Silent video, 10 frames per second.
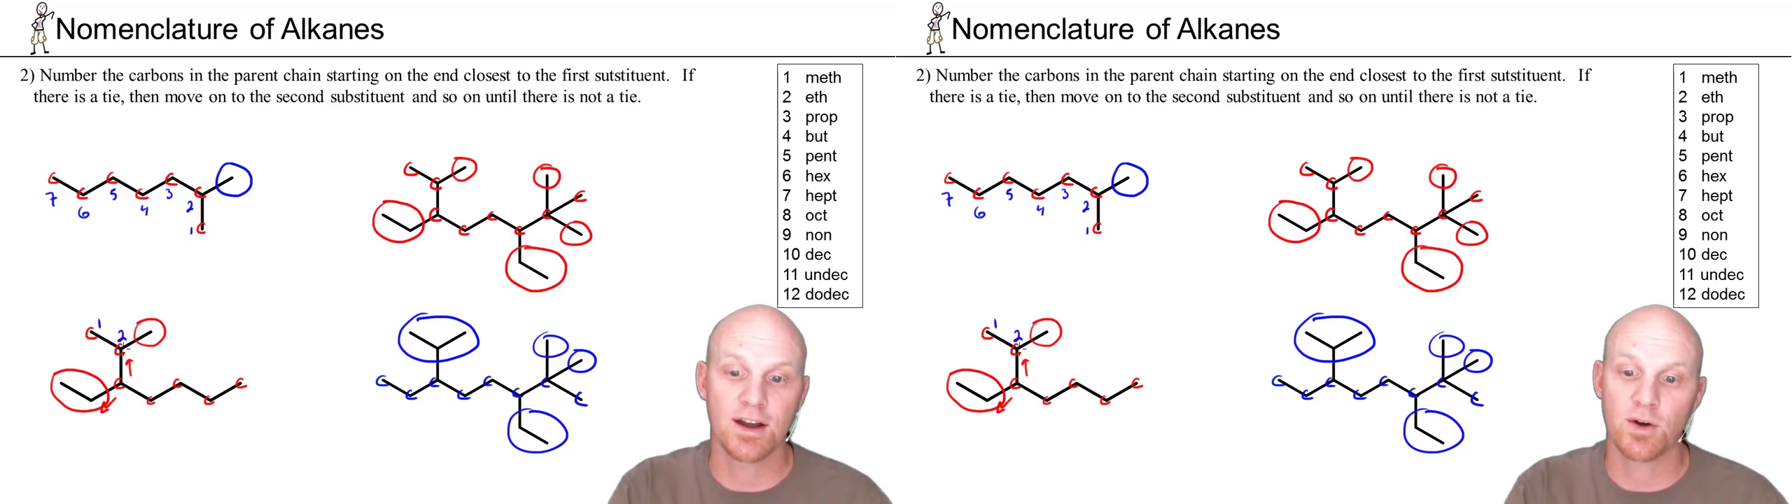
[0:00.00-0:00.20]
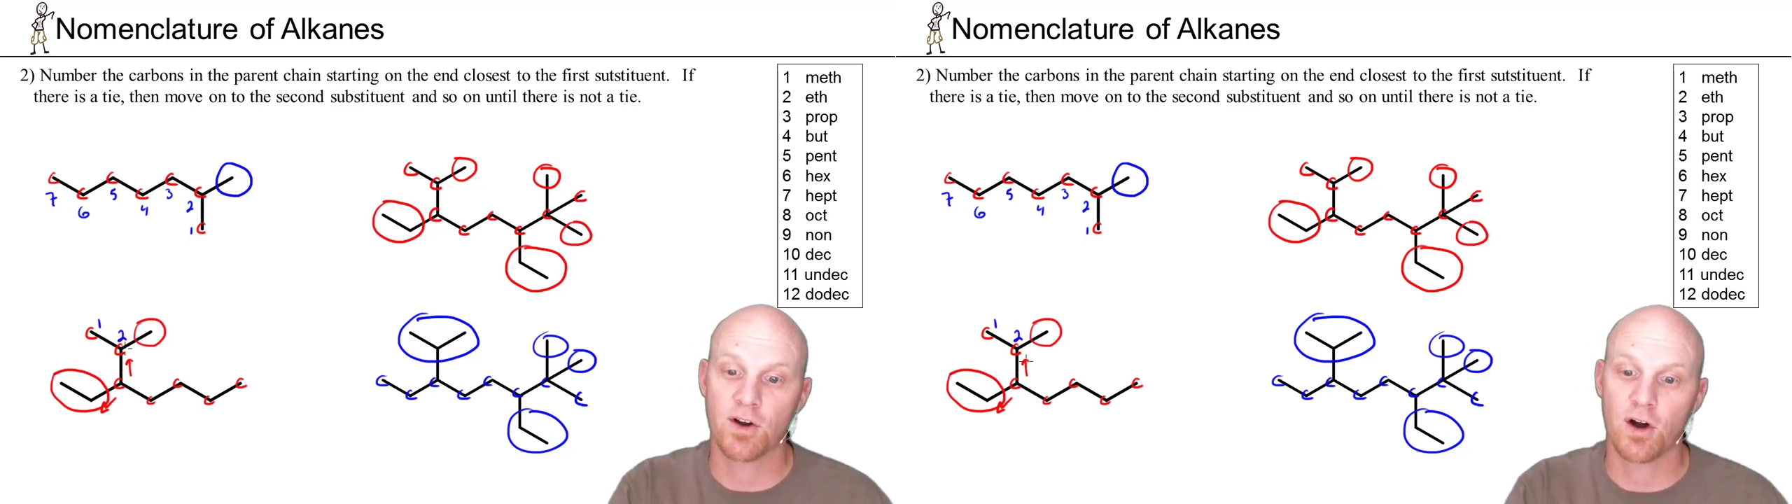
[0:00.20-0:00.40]

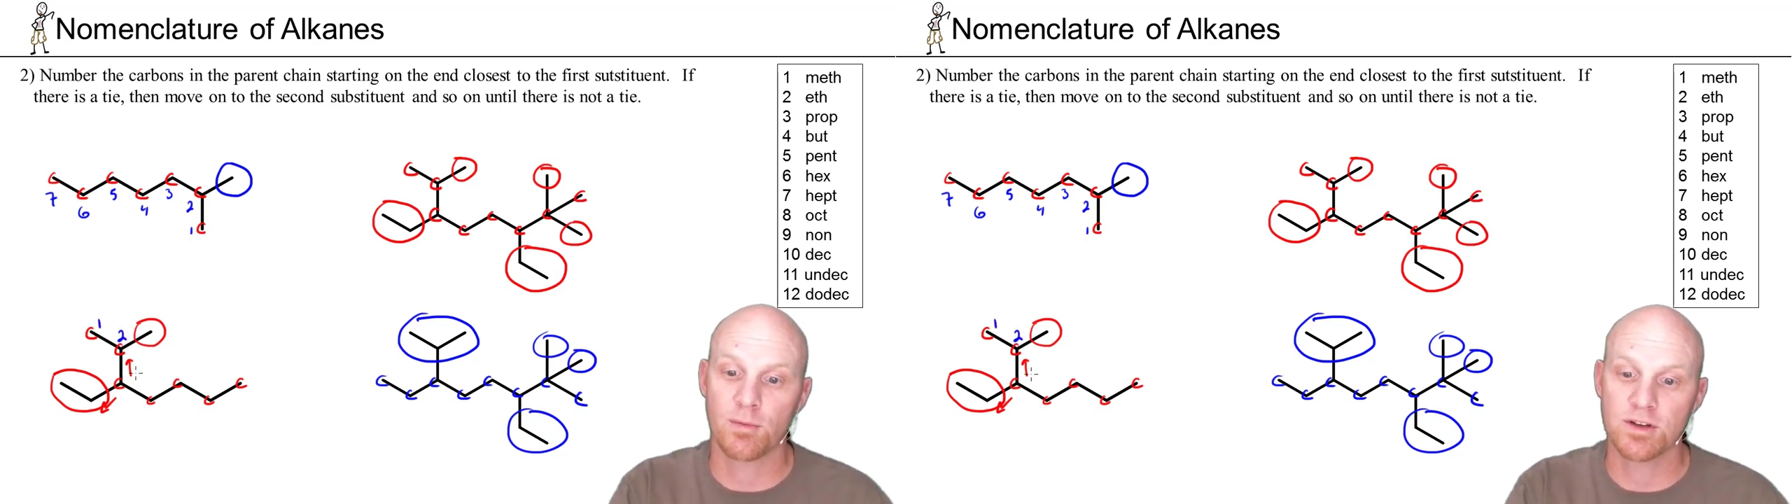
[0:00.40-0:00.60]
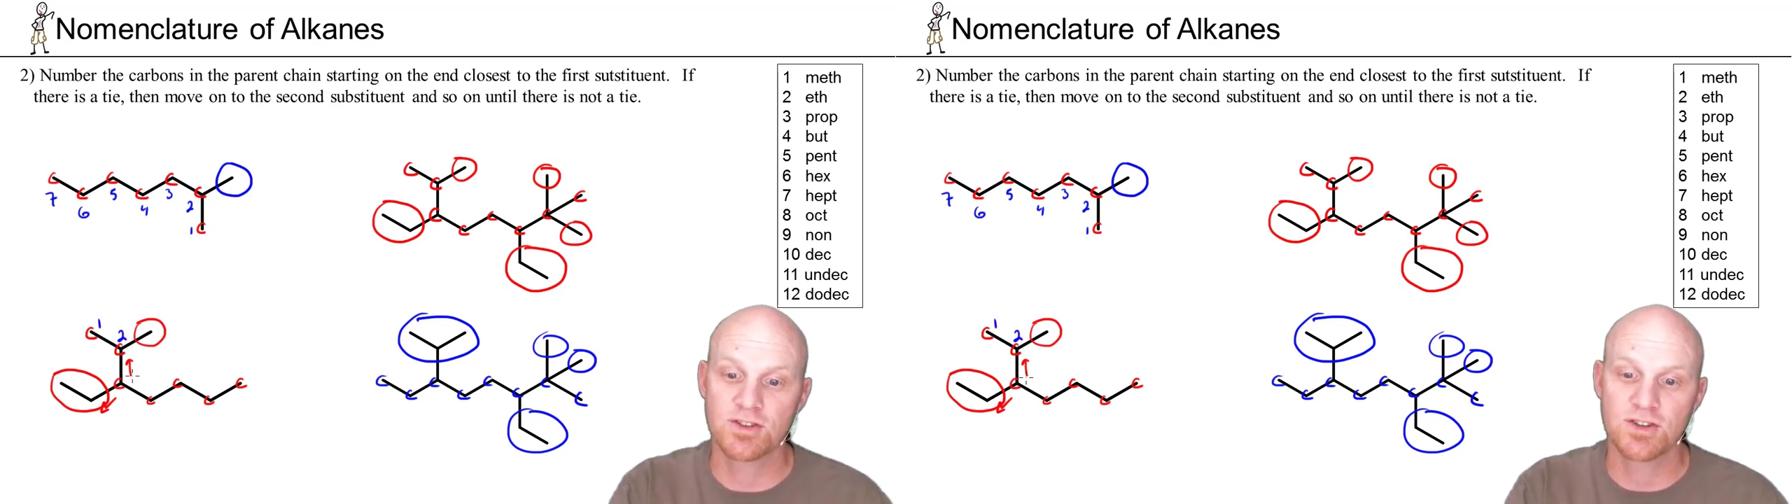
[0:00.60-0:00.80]
here at
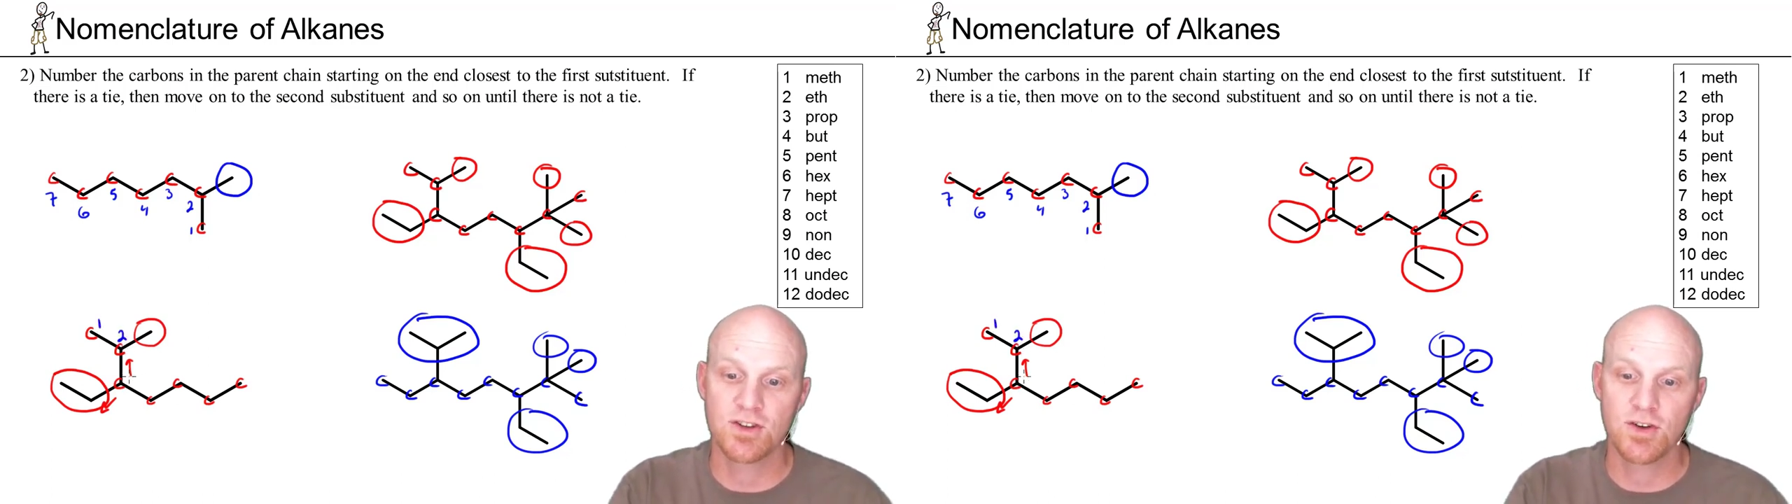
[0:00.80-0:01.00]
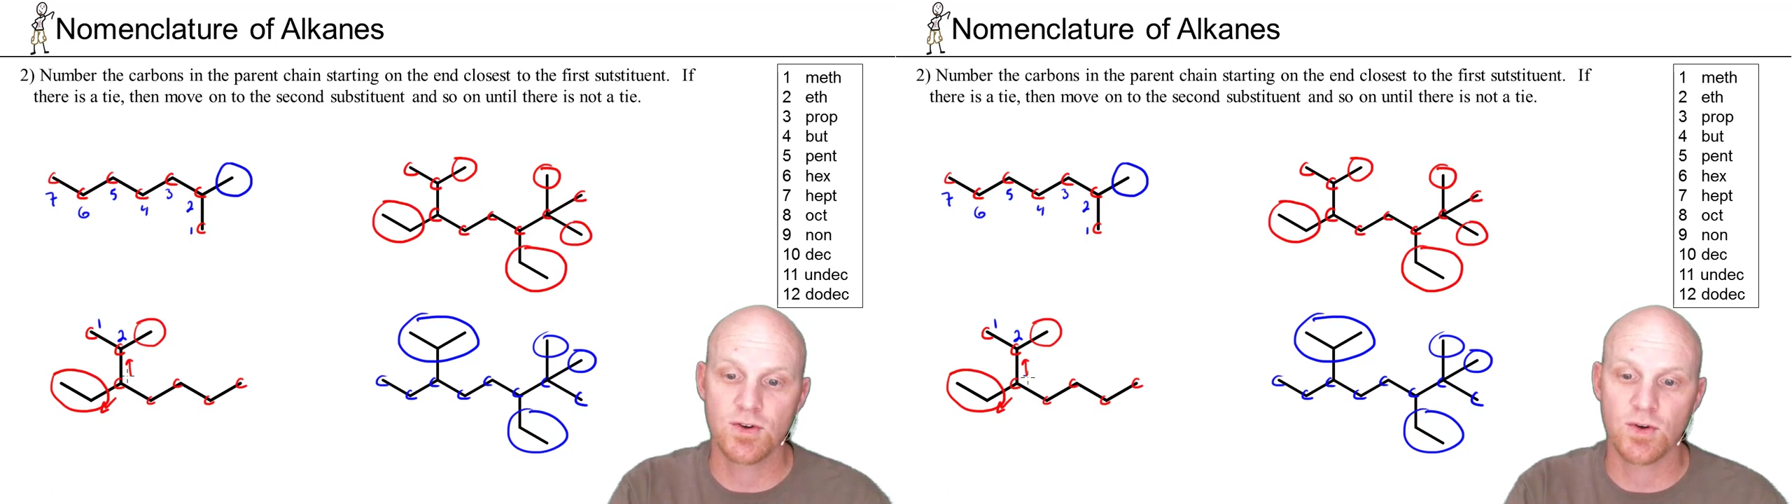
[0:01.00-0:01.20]
carbon
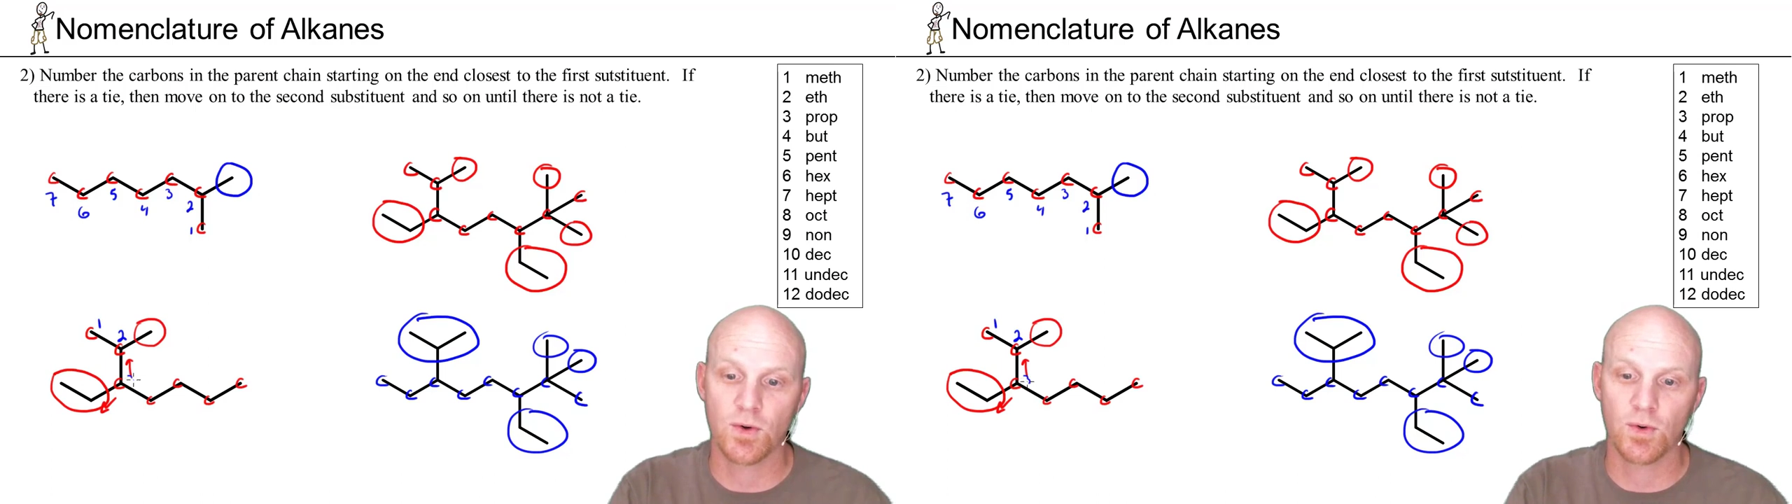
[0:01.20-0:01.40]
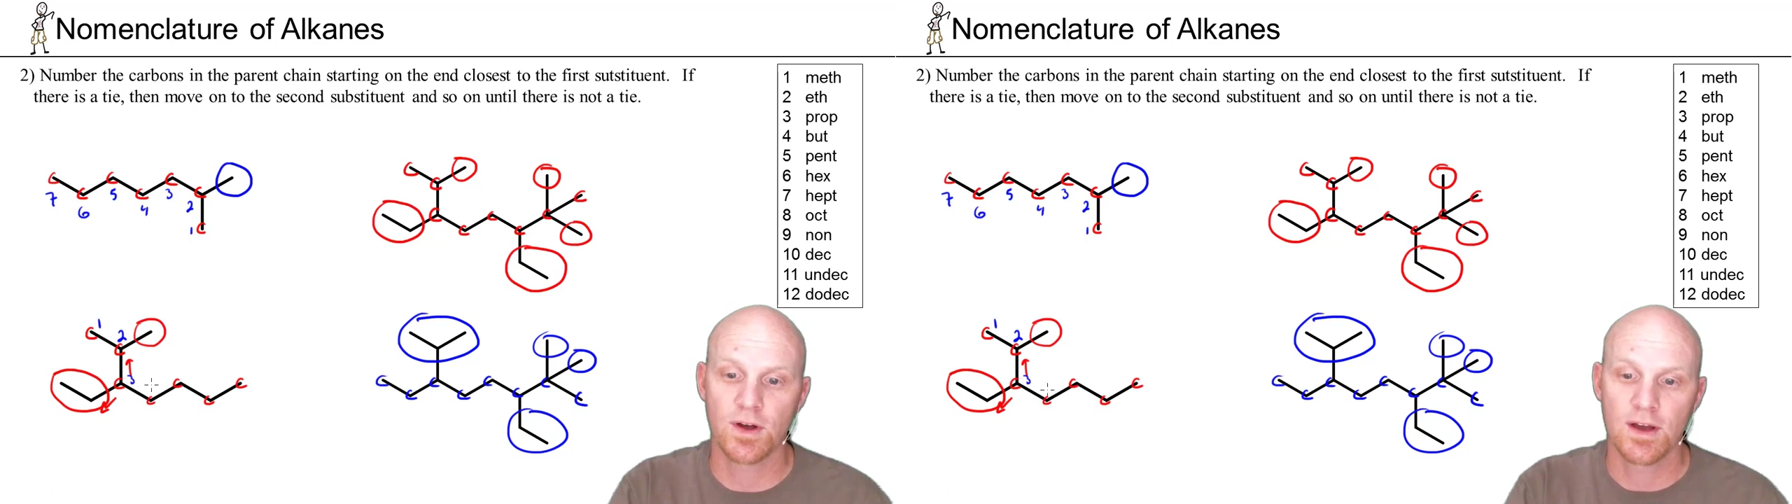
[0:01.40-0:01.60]

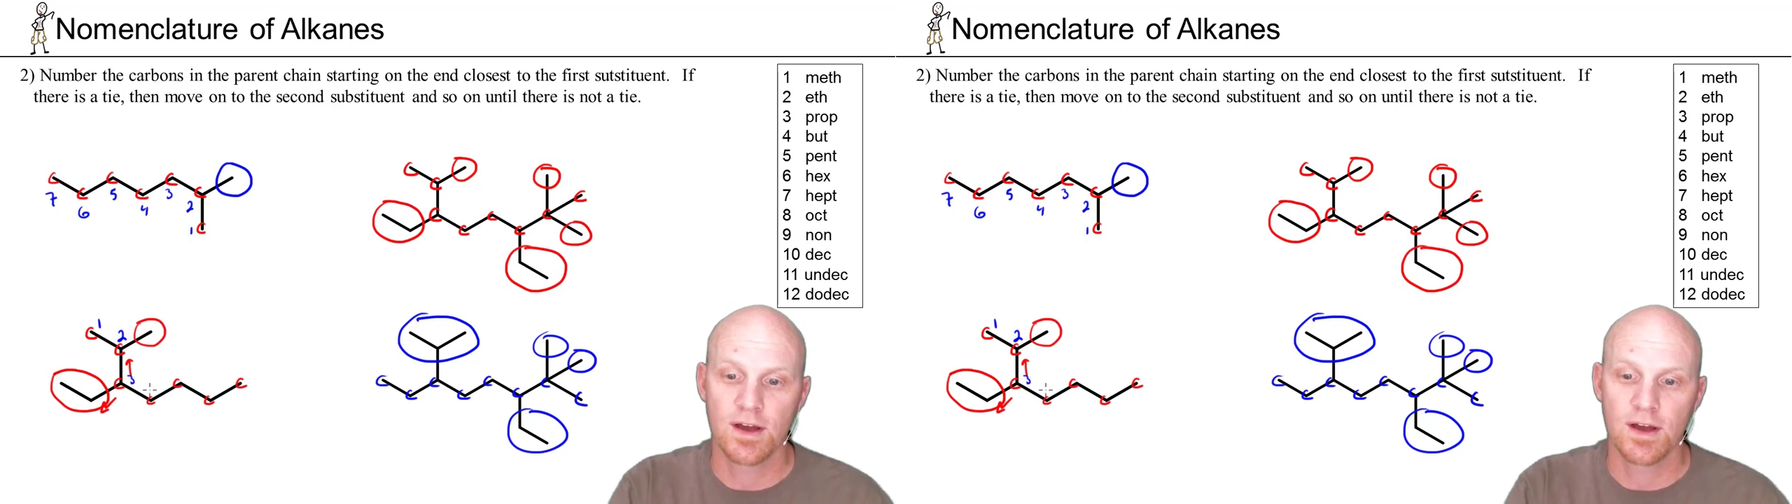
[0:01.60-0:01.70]
2.